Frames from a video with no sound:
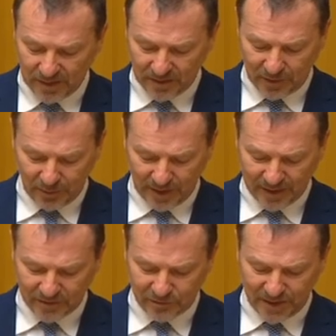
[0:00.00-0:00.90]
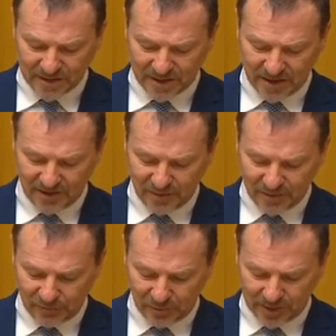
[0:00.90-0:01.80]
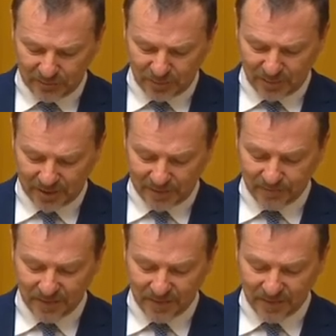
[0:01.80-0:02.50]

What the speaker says: that related to aged care have been fully implemented.